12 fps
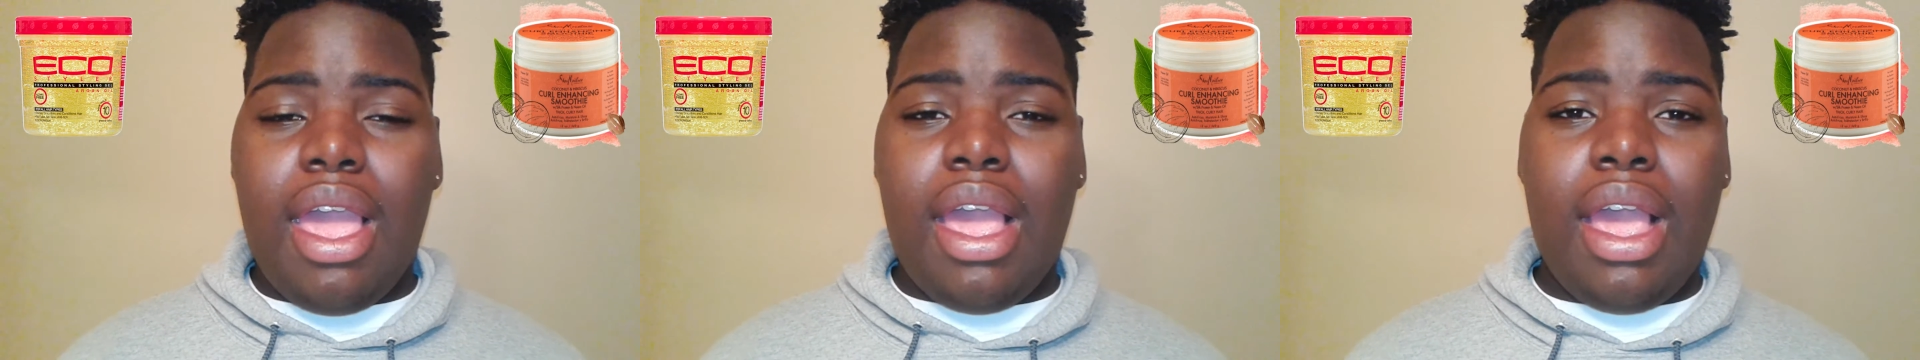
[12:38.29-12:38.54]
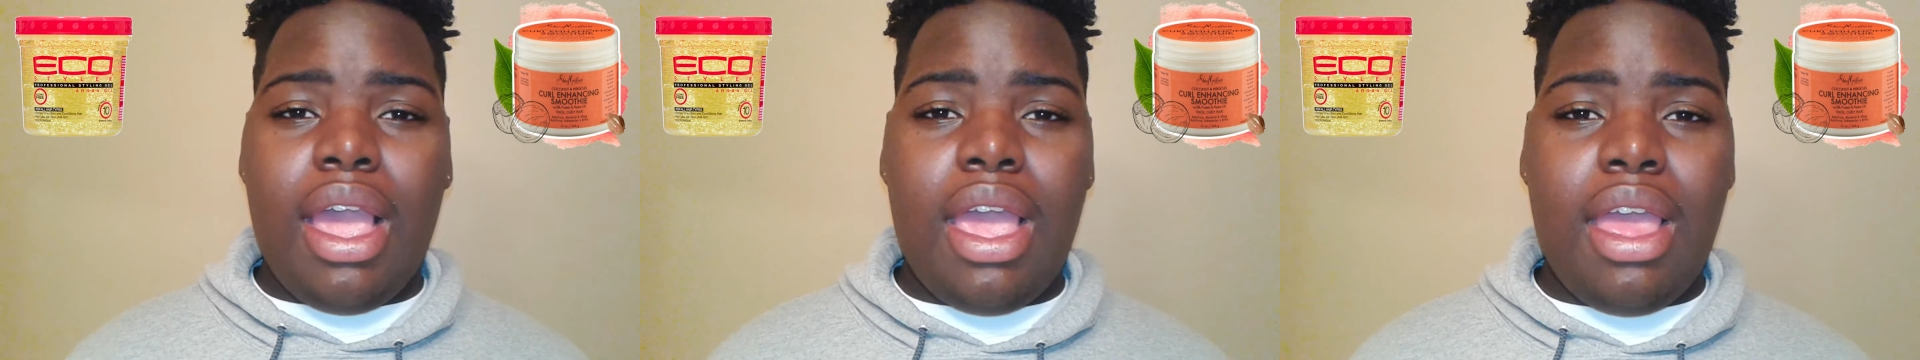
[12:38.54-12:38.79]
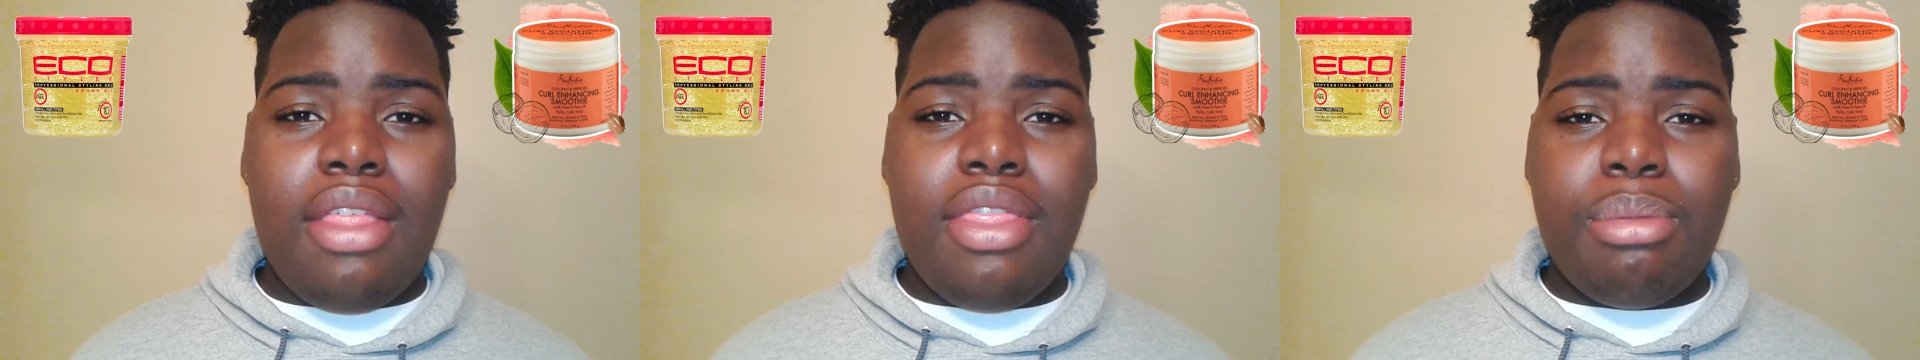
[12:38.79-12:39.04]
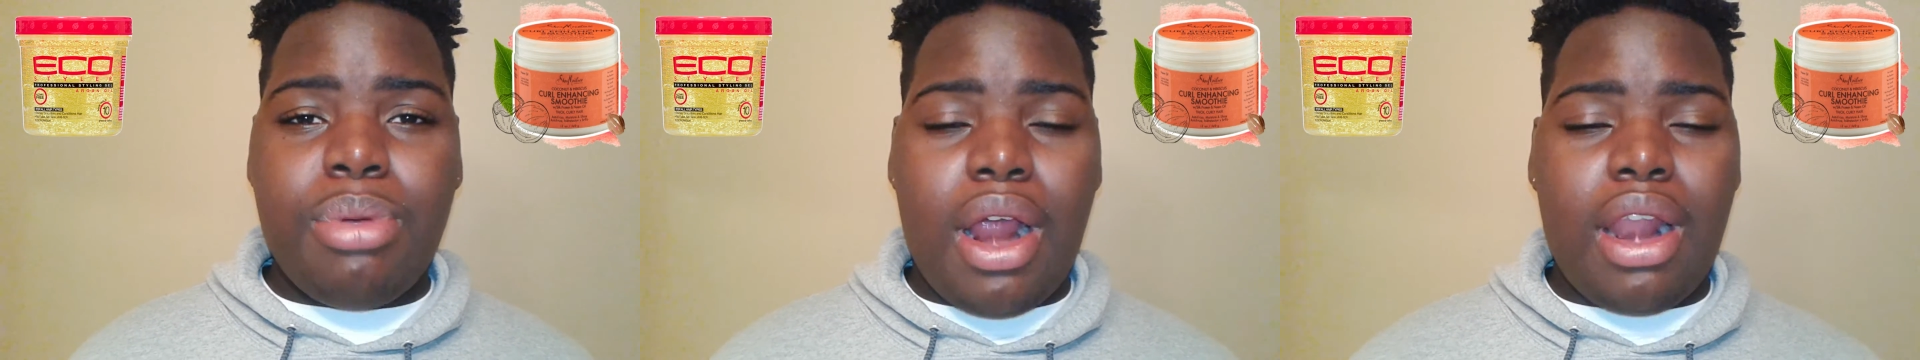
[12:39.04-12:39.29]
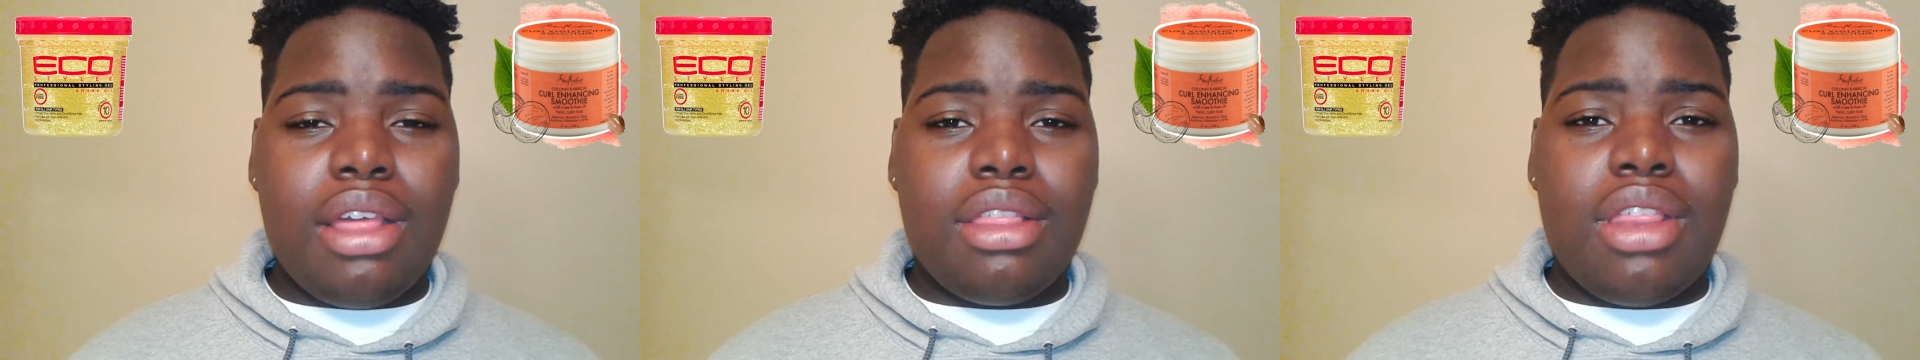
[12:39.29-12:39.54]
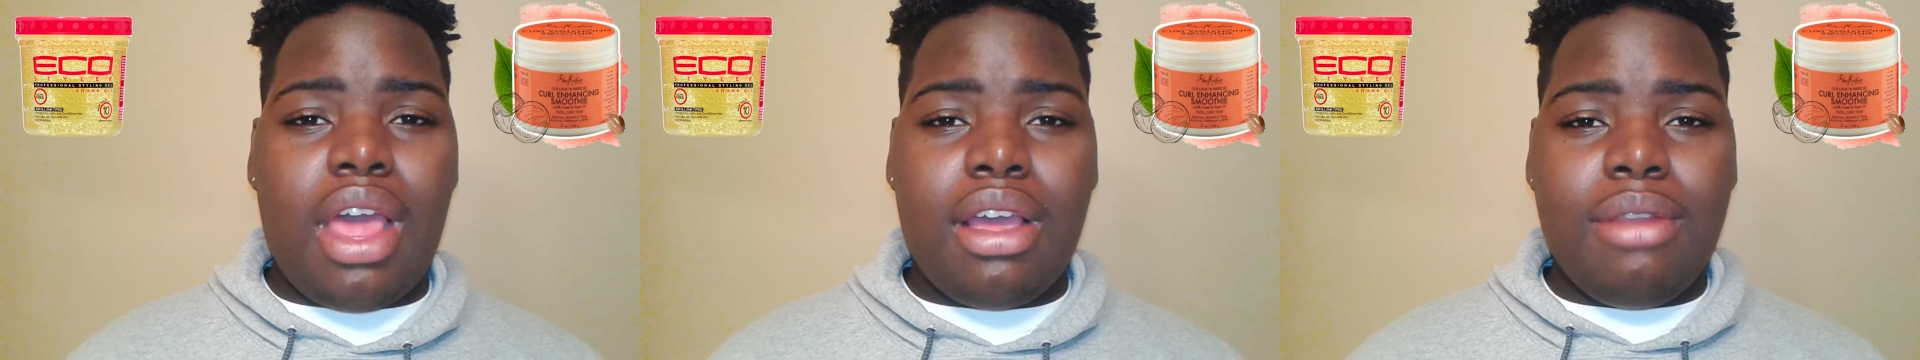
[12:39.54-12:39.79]
and the
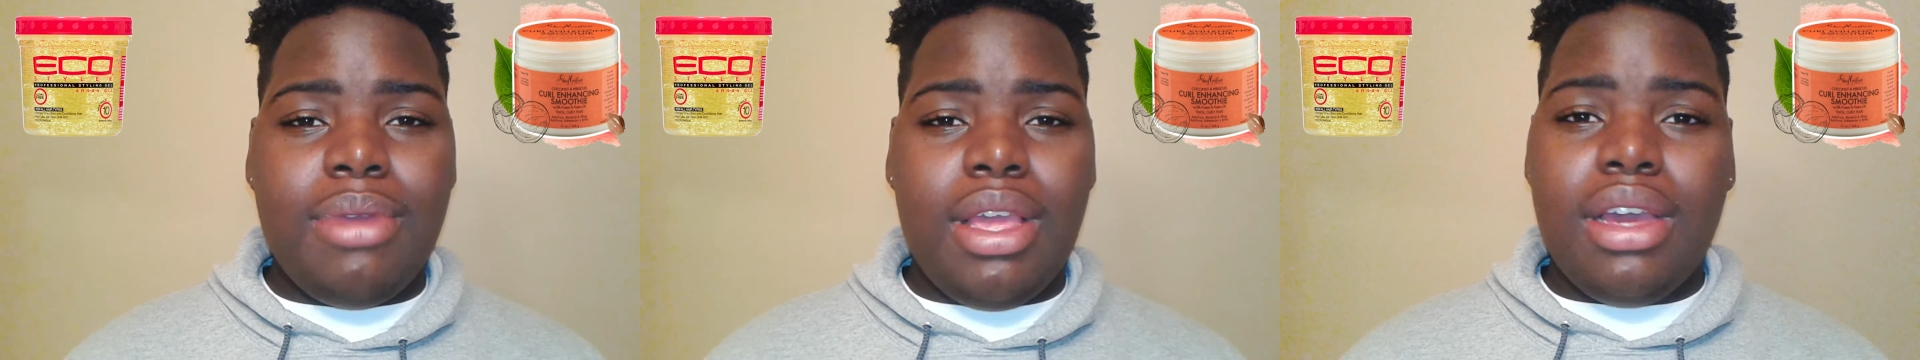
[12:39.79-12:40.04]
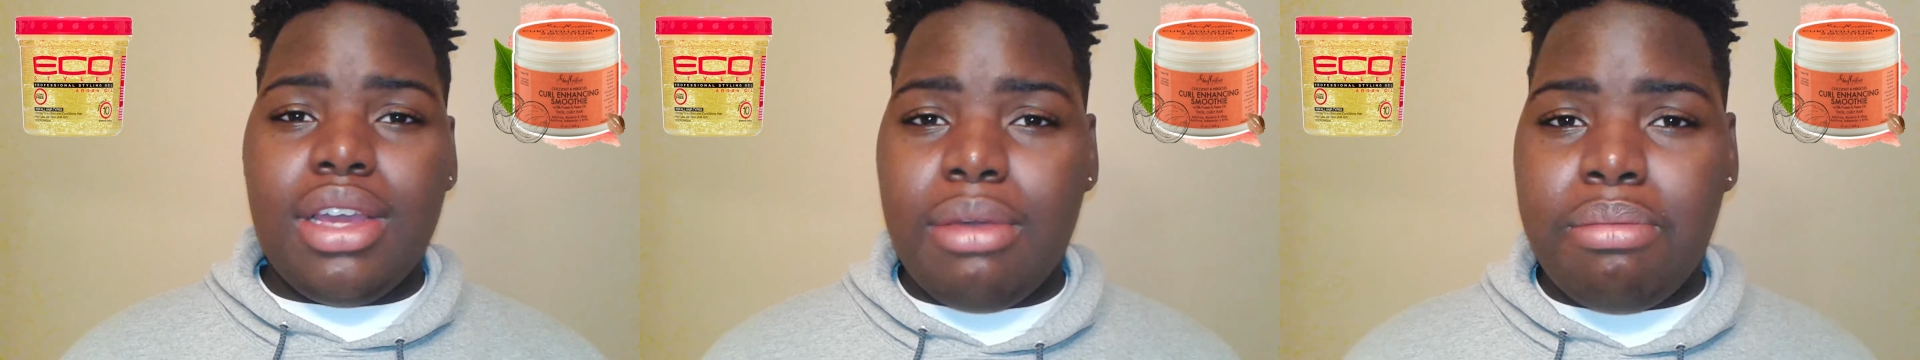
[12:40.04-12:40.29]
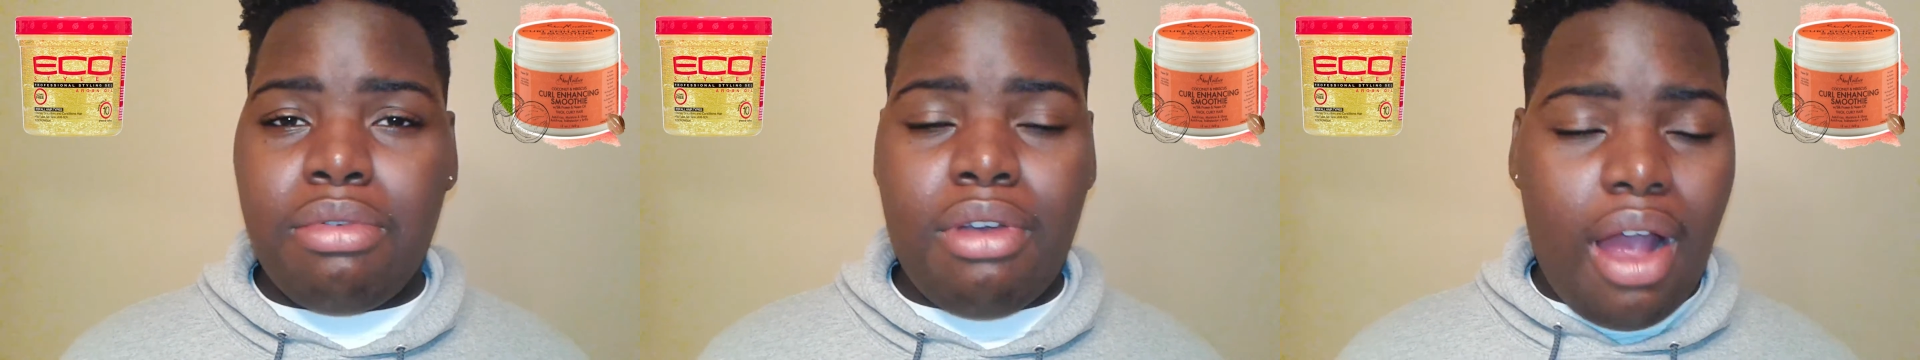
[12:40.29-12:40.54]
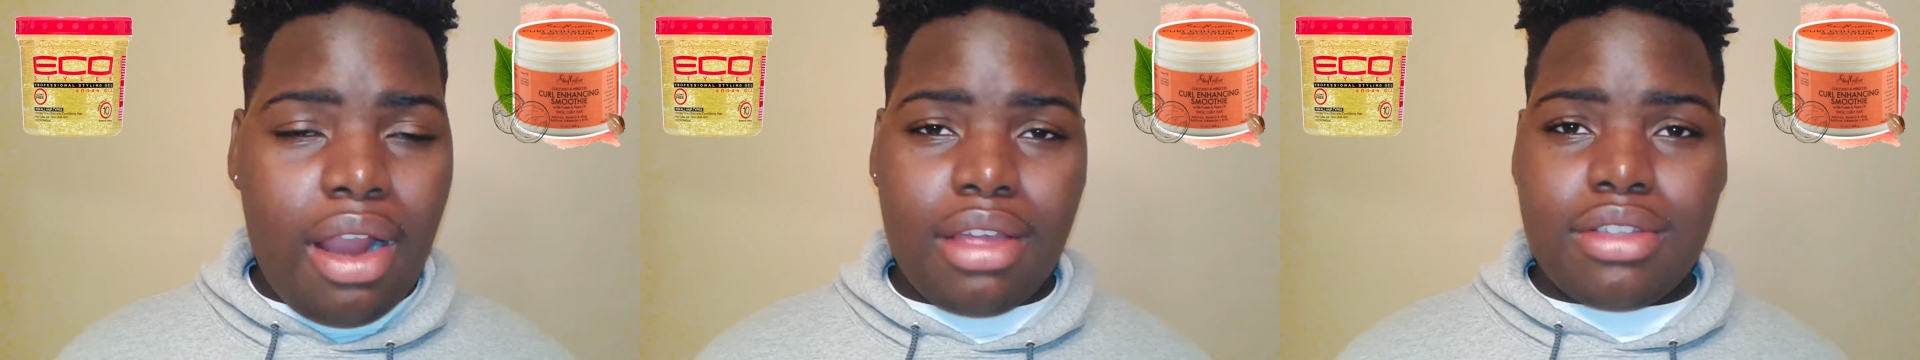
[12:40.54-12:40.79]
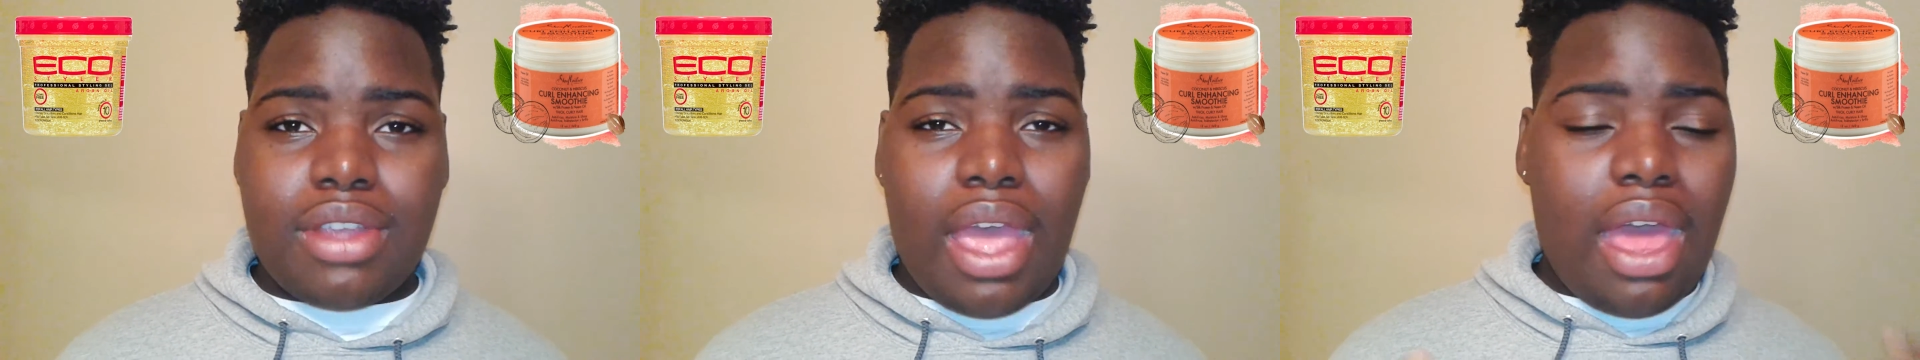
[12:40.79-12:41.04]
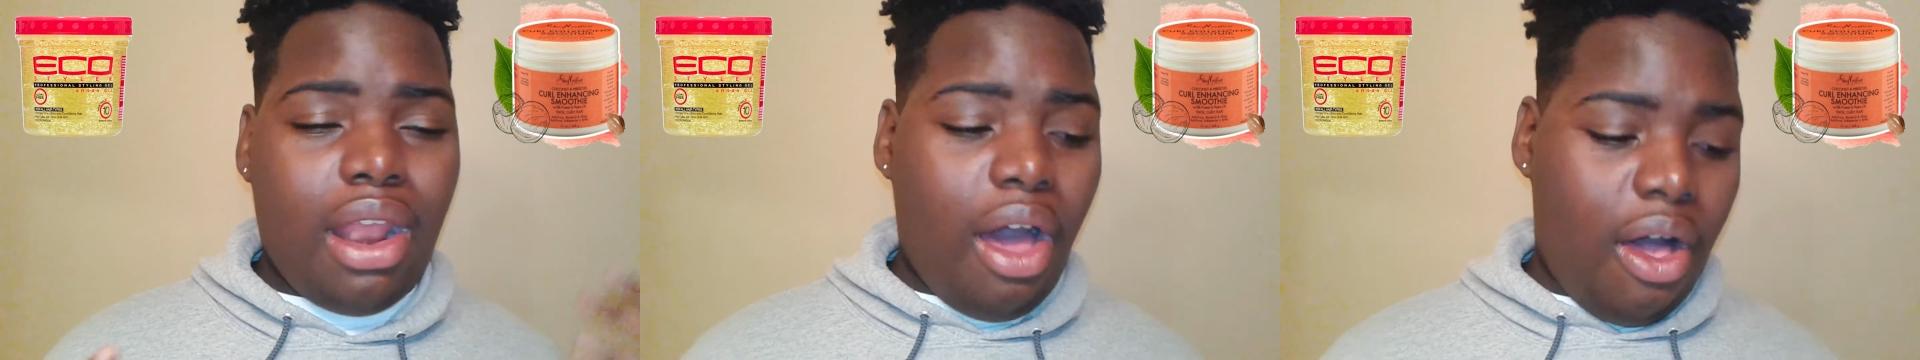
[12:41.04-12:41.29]
product's not gonna be a good product
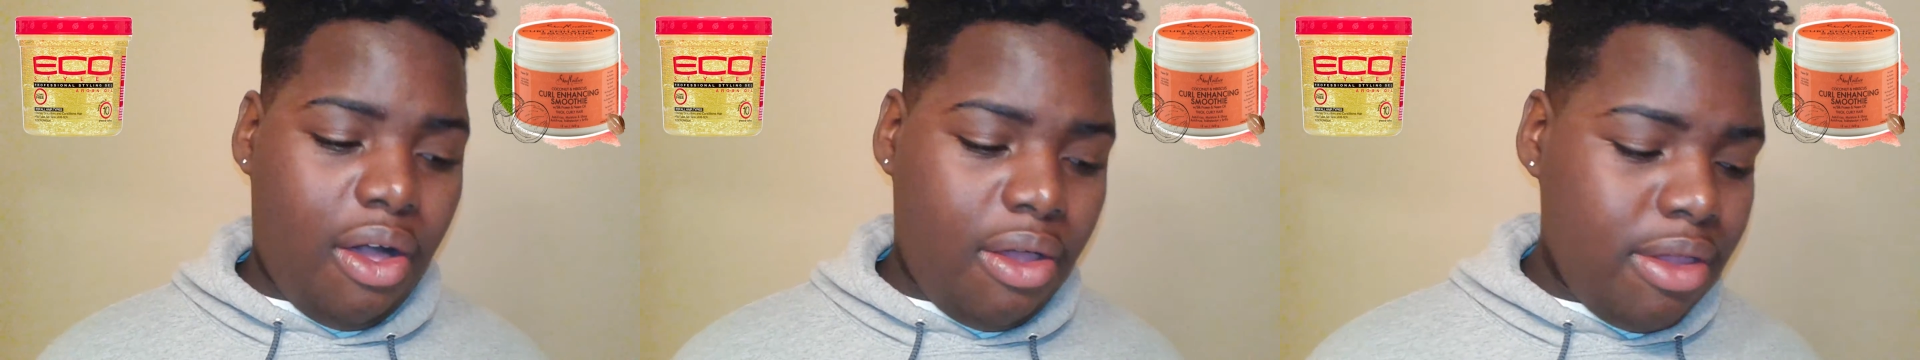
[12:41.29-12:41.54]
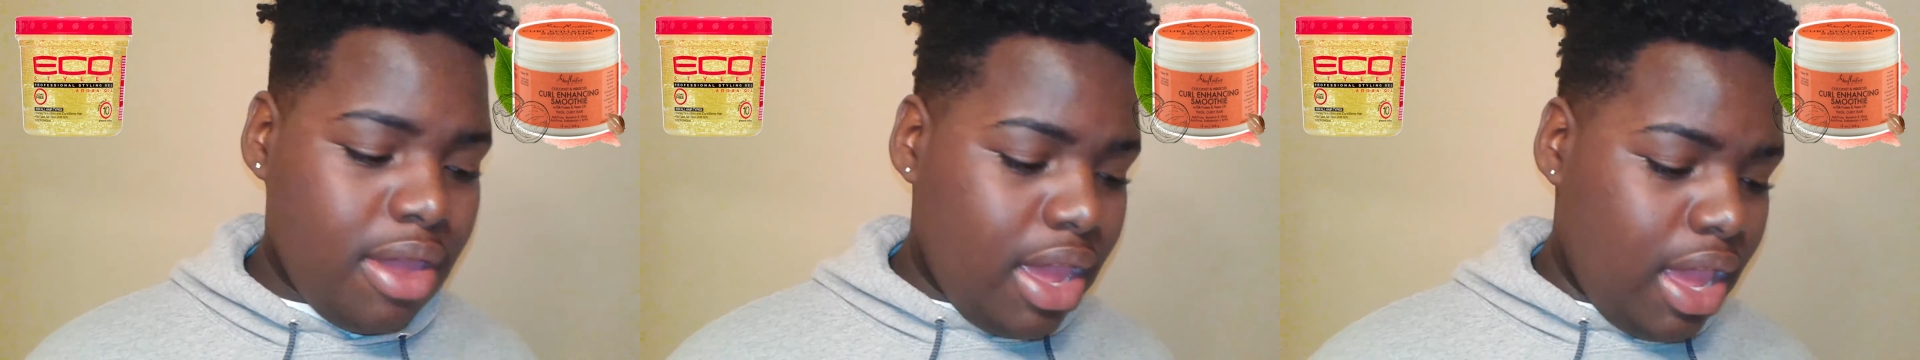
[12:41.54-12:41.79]
at all.